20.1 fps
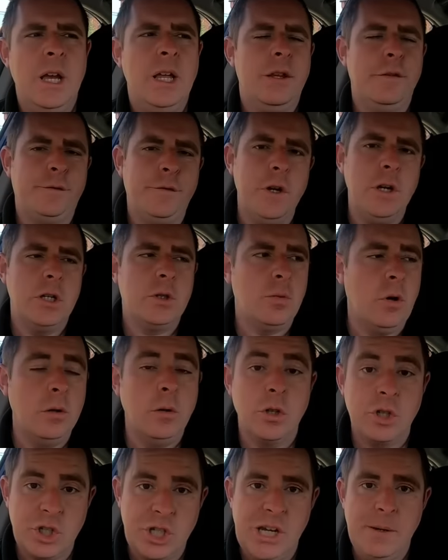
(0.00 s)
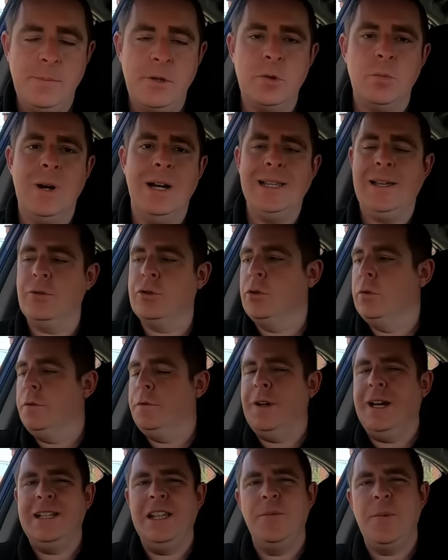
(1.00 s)
the first one looked cheap as well. That was good
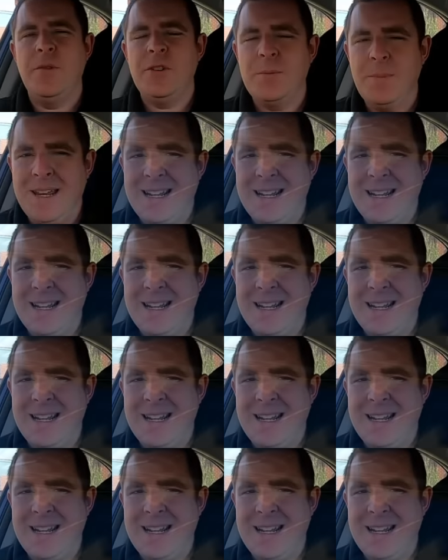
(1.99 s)
value, but it was a